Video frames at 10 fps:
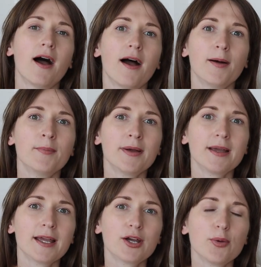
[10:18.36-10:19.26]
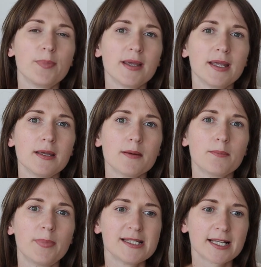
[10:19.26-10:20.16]
um, it could be
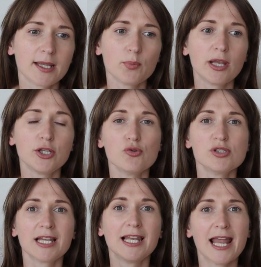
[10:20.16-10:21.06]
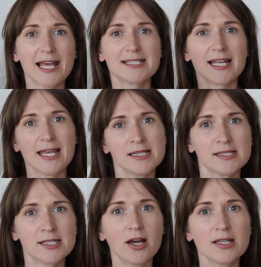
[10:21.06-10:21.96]
basically we're using less
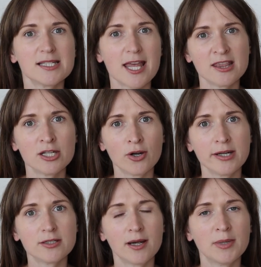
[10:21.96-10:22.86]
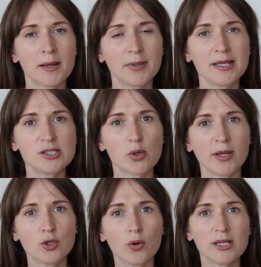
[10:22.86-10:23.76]
inserts in the nighttime nappies. So
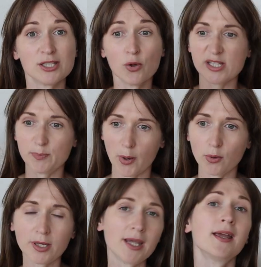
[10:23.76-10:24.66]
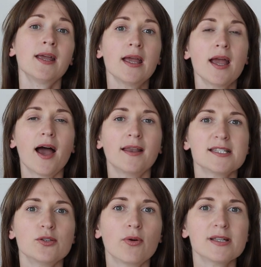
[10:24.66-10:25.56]
we're not, it's not as bulky and
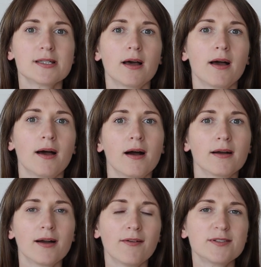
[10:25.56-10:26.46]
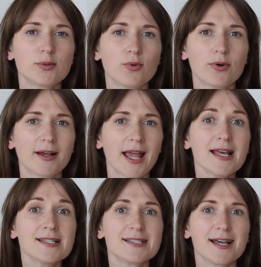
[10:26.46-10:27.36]
it's not as uh, uncomfortable, I
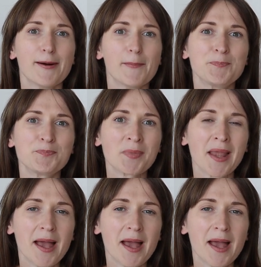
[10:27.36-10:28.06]
guess. Um,